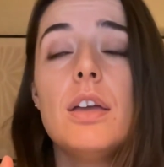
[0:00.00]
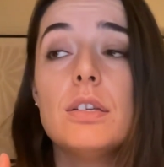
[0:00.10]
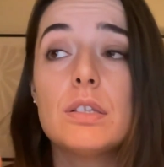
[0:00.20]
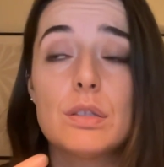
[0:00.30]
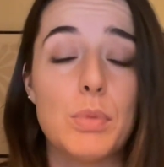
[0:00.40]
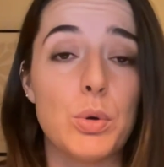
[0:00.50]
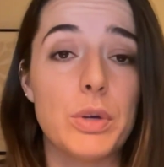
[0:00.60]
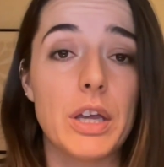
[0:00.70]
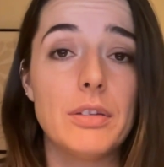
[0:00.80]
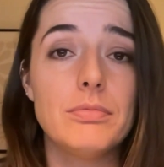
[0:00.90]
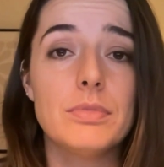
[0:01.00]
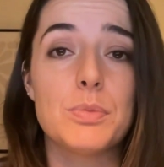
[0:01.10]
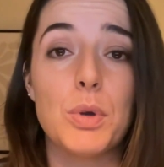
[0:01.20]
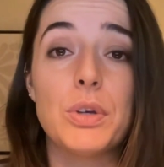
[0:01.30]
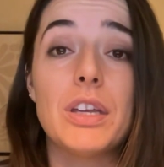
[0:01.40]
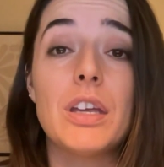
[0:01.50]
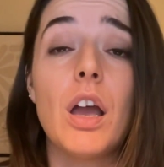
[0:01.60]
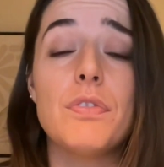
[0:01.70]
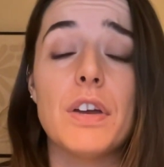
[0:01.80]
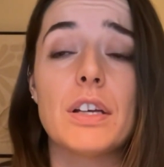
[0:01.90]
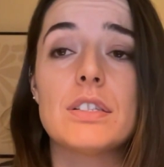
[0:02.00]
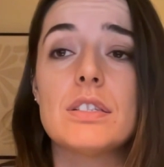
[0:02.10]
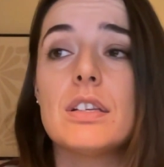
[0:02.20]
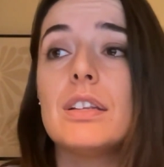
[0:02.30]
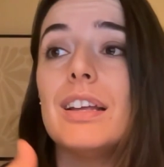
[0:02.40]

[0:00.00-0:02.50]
Smoking affects